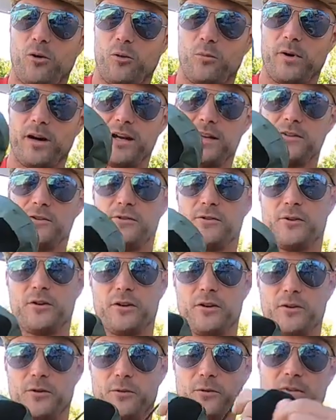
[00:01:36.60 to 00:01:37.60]
a whole bunch. You
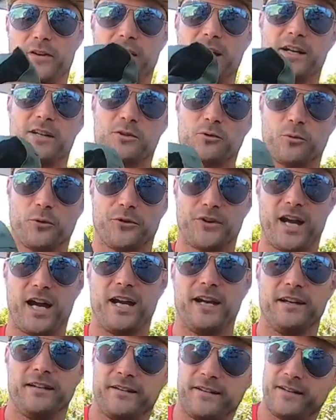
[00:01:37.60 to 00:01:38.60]
can use the actual
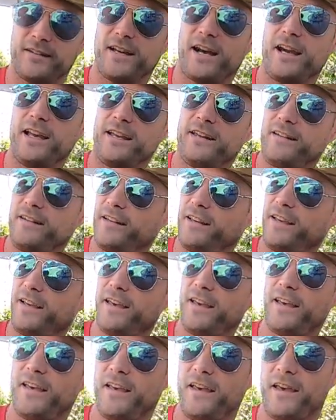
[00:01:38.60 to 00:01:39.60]
ties to tie it.
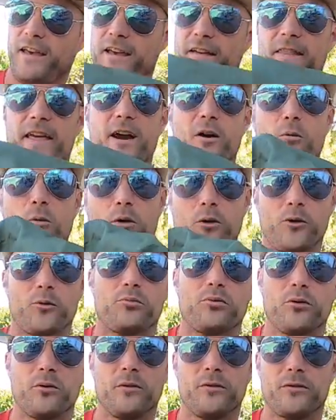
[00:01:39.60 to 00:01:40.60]
And that
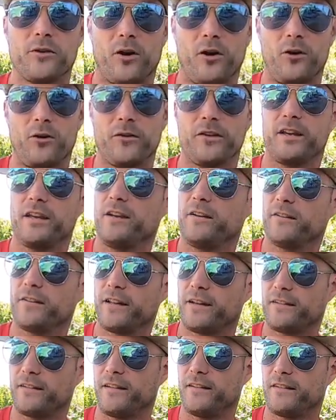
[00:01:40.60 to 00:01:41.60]
waterproofs all the gear
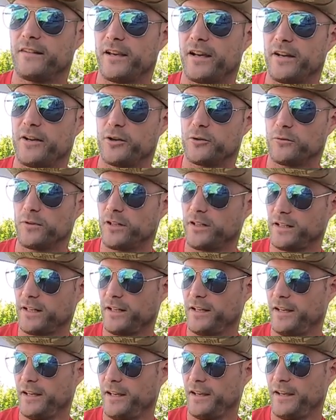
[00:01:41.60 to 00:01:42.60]
that's inside your ruck.
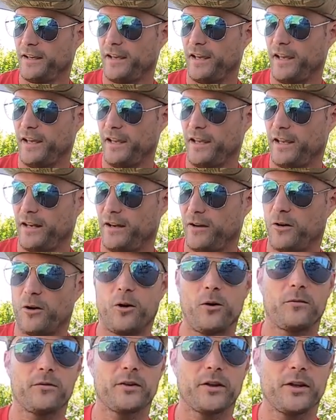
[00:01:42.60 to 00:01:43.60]
And
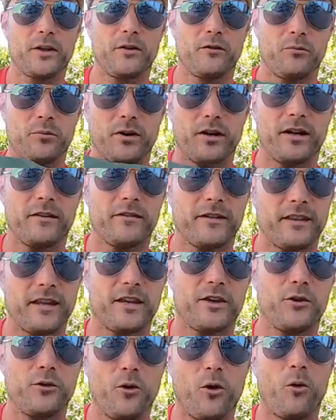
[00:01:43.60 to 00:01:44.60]
hopefully you've put
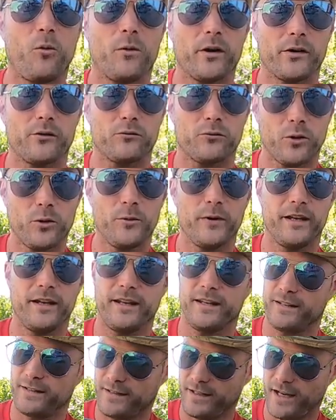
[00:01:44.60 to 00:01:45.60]
everything you don't want
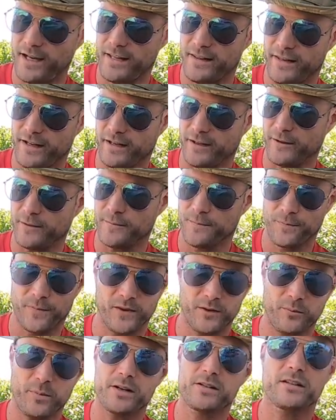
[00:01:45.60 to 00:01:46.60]
ruined inside there,
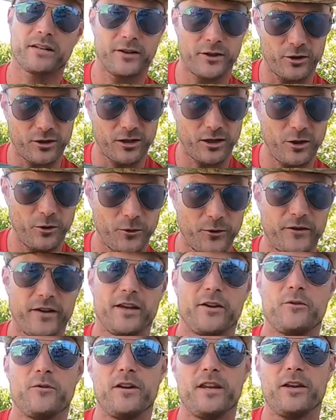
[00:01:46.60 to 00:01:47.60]
especially your clothes
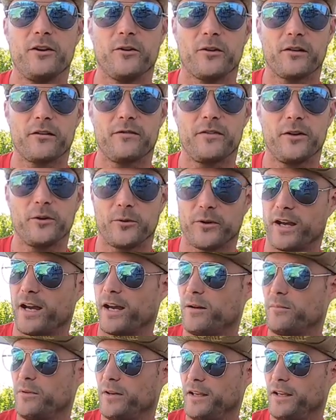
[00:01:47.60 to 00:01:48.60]
that you need on a field
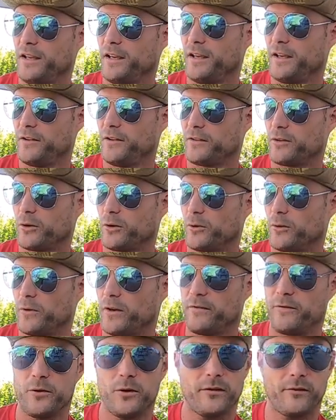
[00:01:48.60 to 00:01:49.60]
op. So
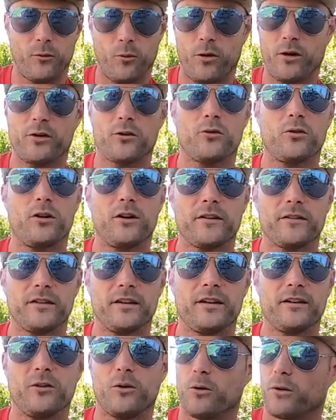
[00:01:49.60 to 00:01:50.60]
if you have water
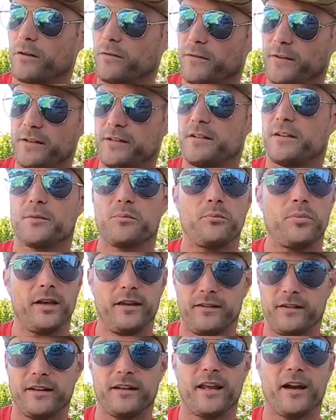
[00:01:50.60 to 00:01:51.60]
crossing or if it's just
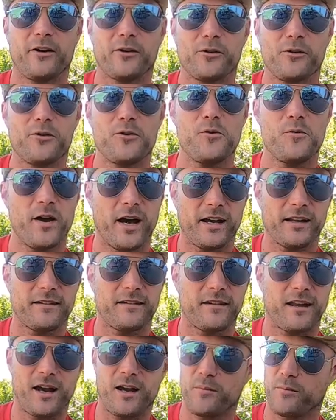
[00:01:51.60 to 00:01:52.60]
pissing down on you
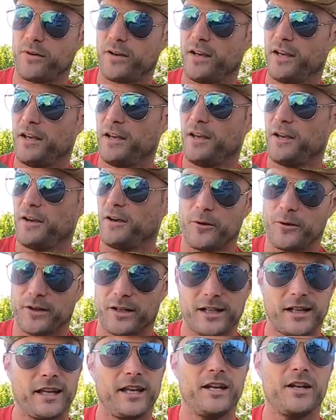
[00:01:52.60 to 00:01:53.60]
nonstop, all
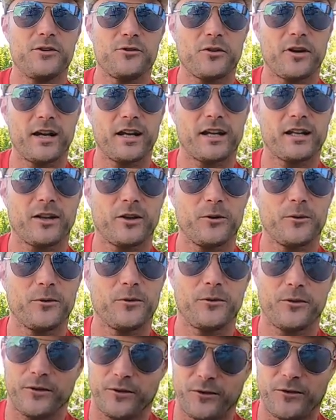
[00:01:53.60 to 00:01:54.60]
your clean and dry
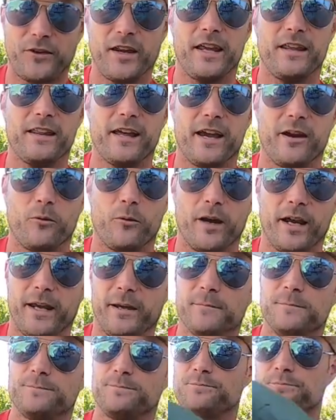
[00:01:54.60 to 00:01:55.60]
clothes stay that way.